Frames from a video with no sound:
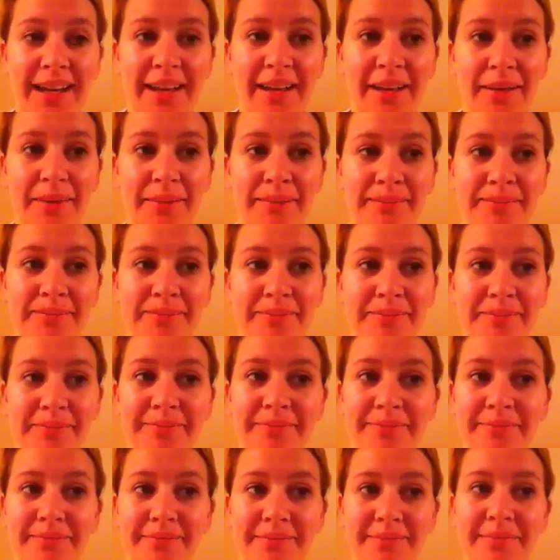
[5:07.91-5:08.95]
I'm
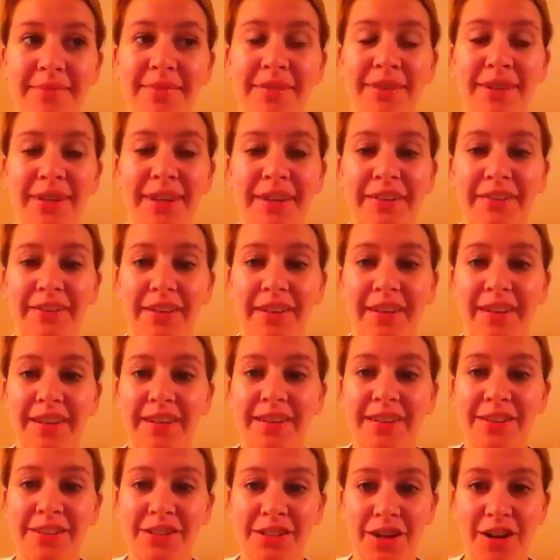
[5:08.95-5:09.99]
really
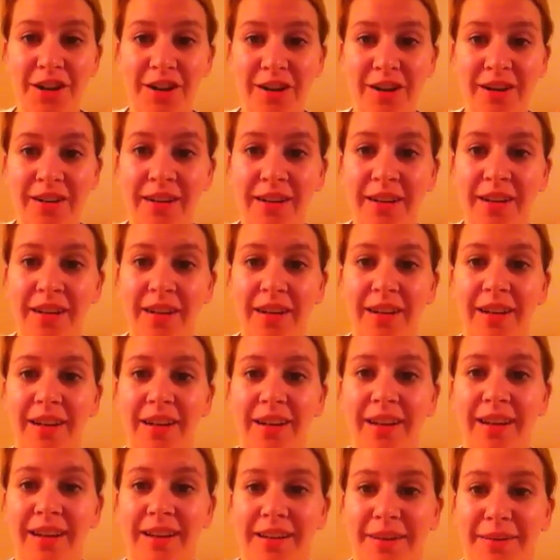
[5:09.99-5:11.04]
feeling strong,
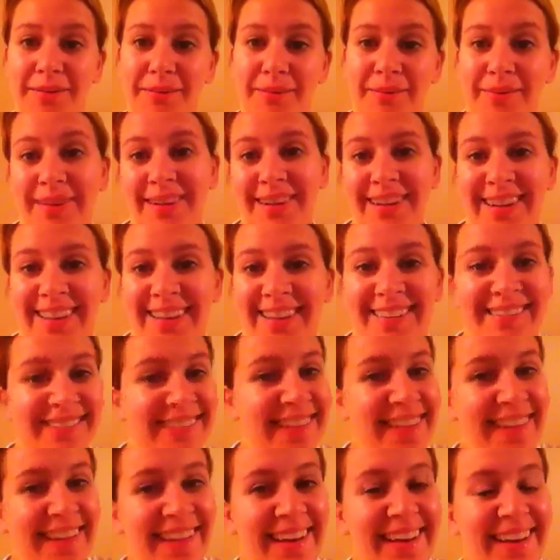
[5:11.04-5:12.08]
and I love
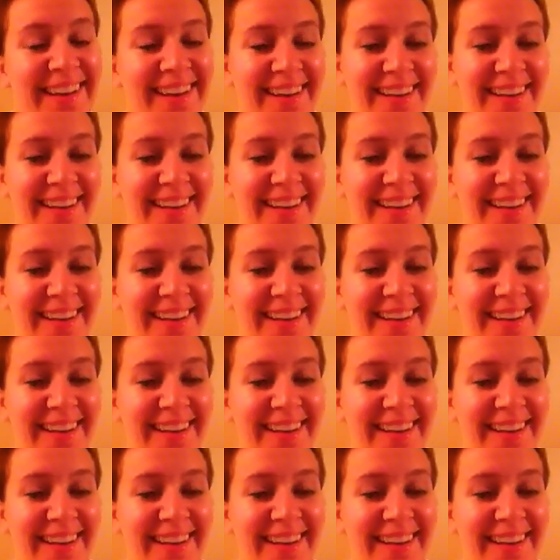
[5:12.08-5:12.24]
that.